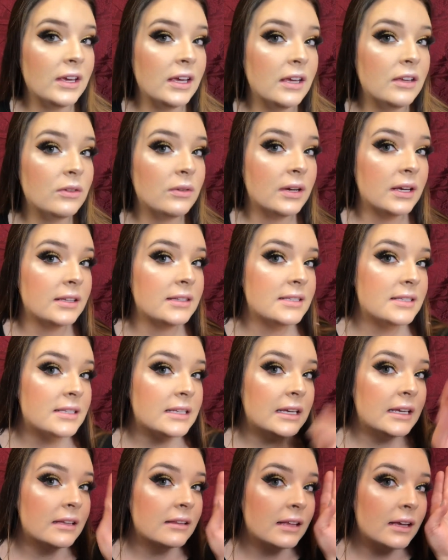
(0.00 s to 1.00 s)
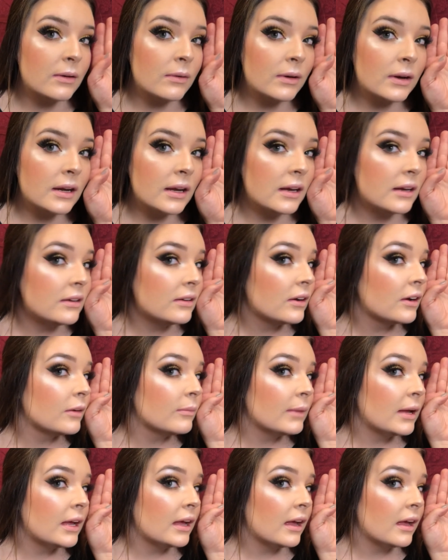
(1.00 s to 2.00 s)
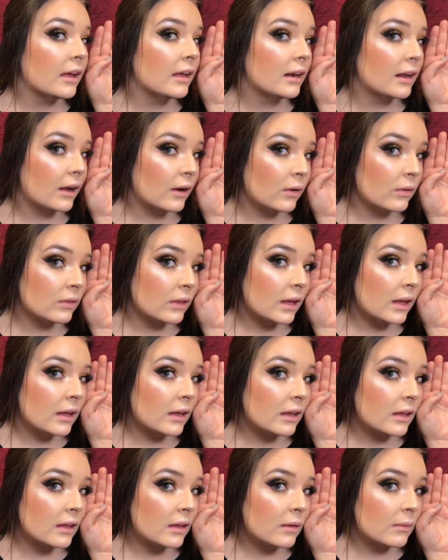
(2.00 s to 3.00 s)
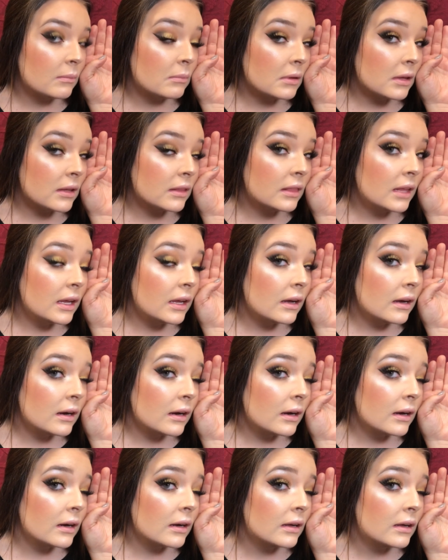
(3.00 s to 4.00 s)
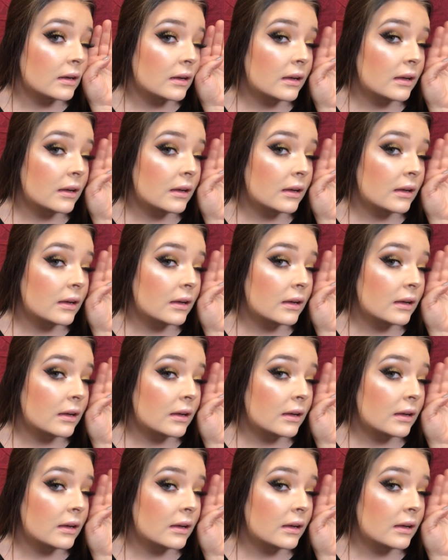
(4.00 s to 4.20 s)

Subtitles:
You can see like when I turn my head how like big they are.